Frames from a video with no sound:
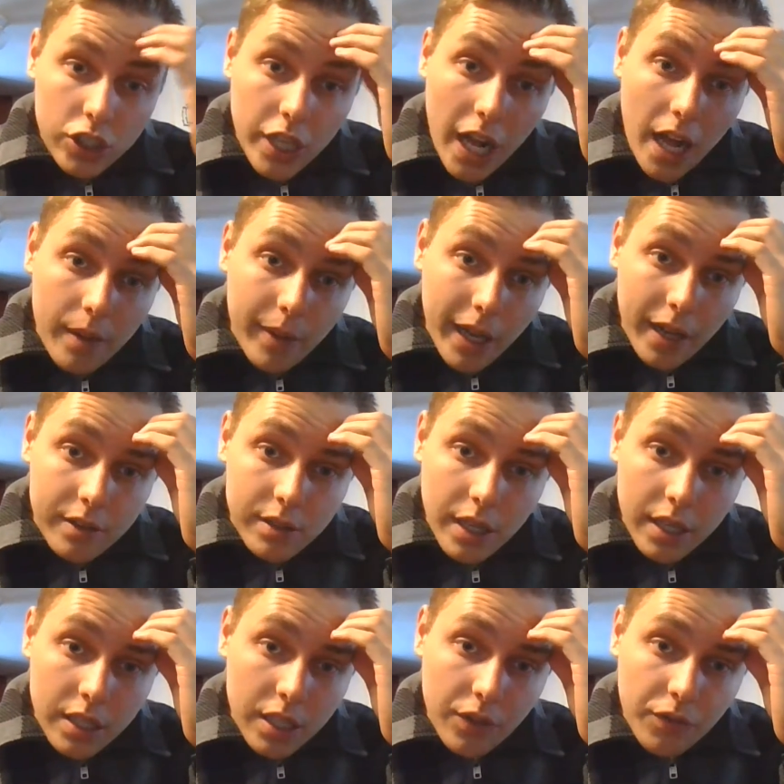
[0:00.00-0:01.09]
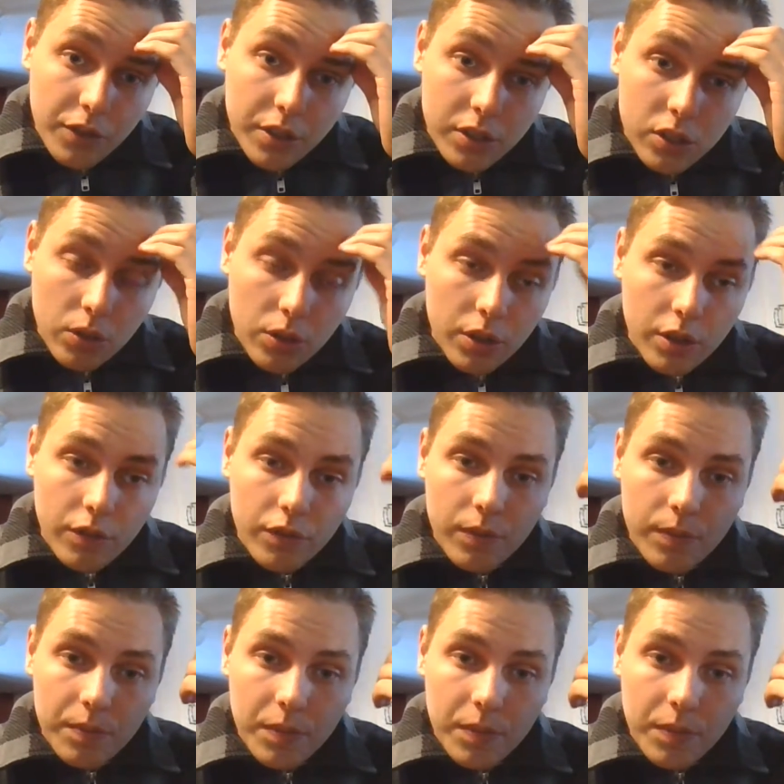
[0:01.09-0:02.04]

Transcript: job has a different sort of